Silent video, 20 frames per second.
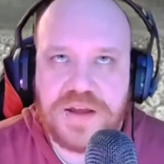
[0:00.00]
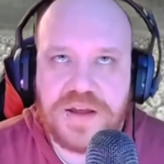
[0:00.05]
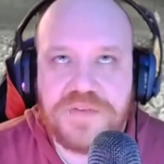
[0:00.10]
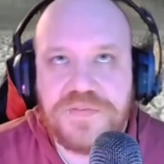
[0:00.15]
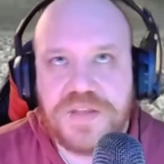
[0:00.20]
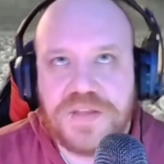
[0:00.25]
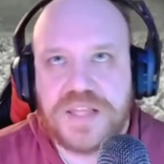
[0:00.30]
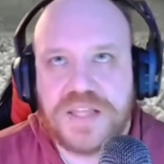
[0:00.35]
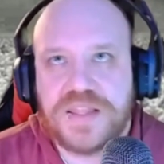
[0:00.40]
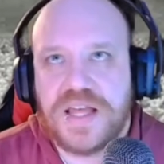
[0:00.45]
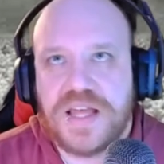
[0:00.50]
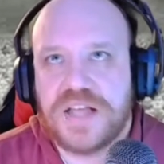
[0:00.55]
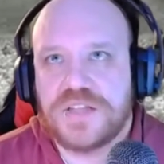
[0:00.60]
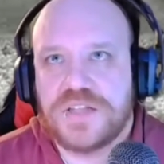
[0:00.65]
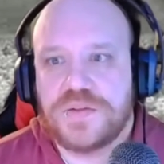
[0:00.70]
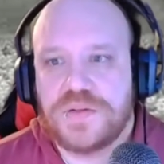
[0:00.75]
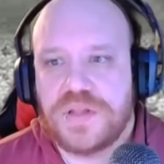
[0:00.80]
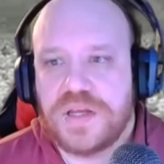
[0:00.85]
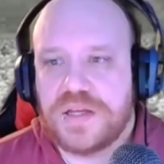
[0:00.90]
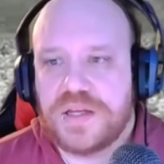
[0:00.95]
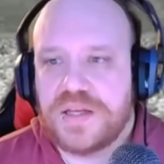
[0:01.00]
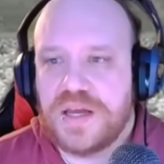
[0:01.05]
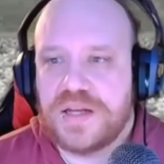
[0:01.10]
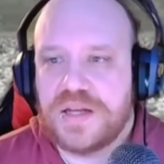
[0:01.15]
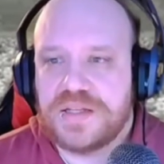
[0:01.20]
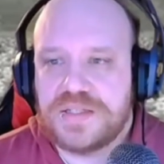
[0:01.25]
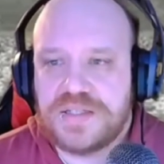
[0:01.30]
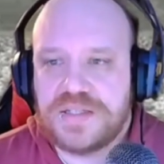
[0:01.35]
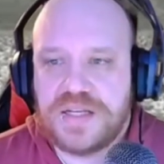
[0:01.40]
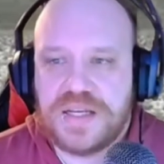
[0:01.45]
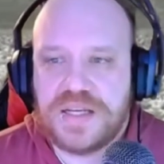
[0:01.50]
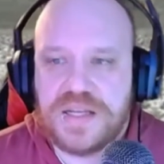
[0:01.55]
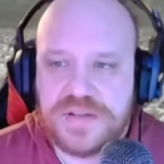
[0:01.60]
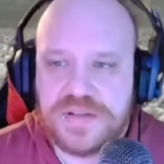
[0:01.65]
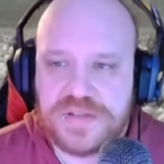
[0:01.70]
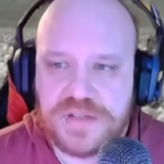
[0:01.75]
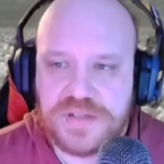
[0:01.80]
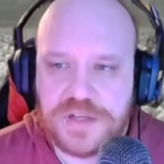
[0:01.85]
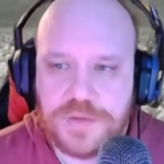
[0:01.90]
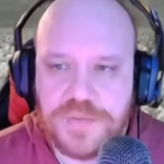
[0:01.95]
I feel like that's where that kind of
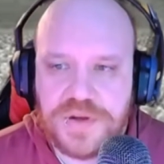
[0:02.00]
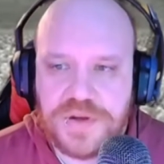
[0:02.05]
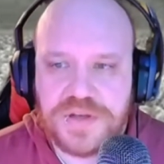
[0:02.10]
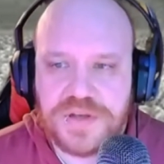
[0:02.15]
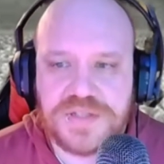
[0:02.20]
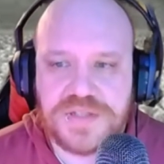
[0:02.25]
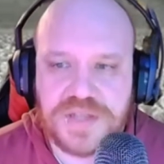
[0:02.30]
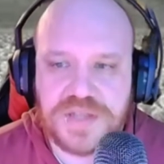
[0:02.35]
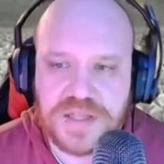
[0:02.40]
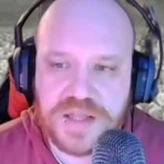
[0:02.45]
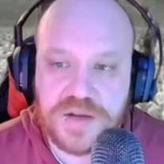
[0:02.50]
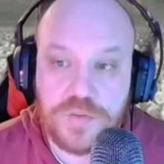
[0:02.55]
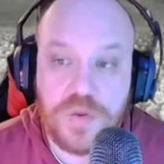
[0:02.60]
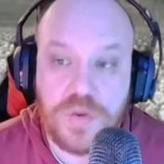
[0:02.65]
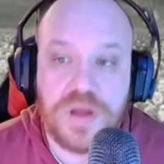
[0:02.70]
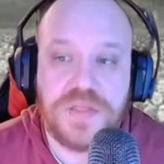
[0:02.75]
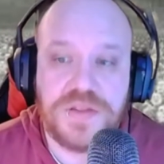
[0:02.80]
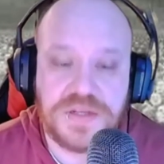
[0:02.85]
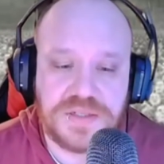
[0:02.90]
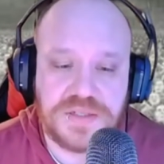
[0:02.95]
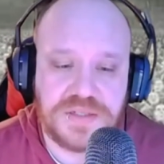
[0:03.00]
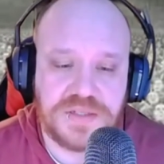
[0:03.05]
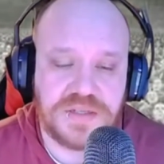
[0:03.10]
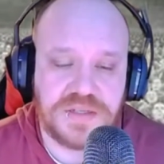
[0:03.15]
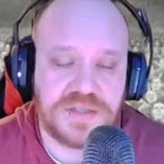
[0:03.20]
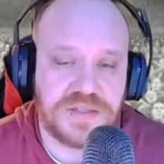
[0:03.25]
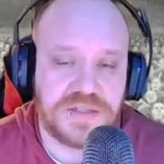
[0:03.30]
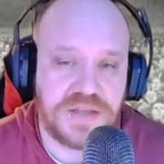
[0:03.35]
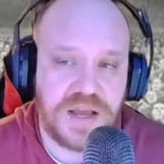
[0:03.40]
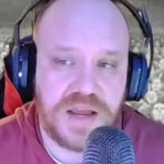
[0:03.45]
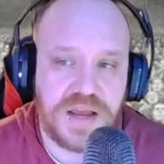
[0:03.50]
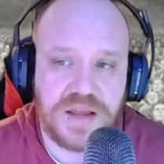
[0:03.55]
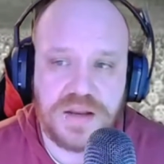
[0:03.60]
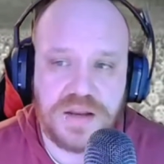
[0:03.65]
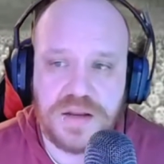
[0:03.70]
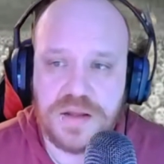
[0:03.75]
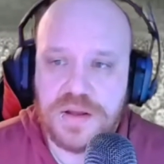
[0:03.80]
stickiness can come in and say, like, well, this is a site,